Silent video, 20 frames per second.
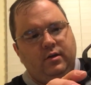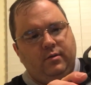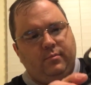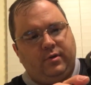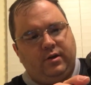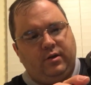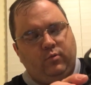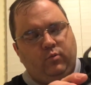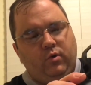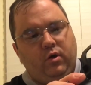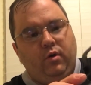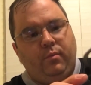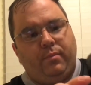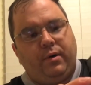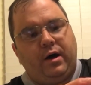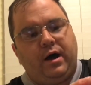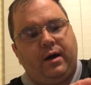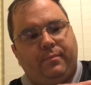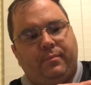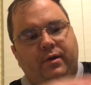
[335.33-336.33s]
But it will
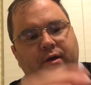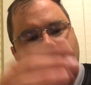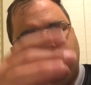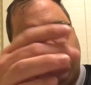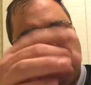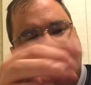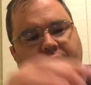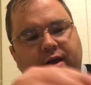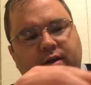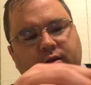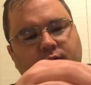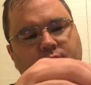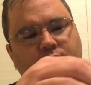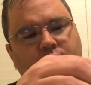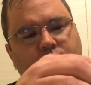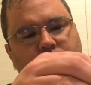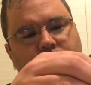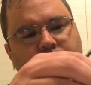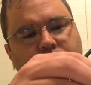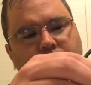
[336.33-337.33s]
pop in. Mine
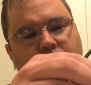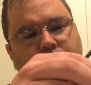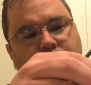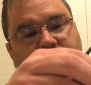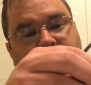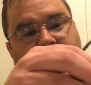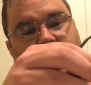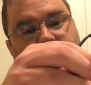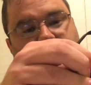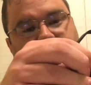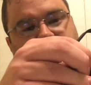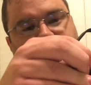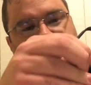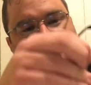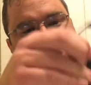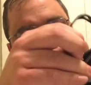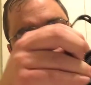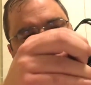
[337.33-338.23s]
wouldn't go as far as